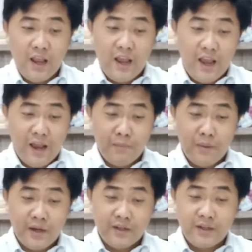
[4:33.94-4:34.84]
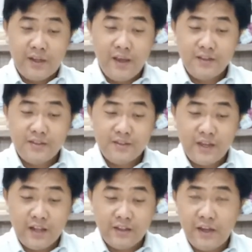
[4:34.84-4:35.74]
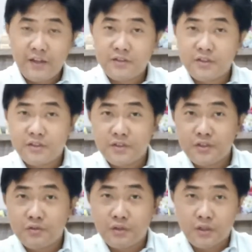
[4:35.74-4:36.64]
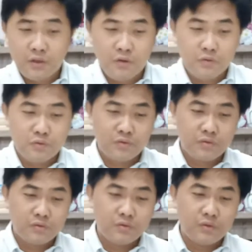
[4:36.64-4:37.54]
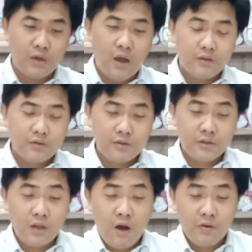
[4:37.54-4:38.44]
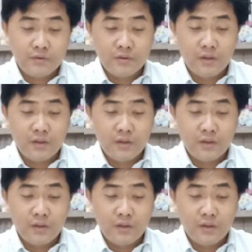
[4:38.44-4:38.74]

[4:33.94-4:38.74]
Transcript: and by the gates at the entrance to the town,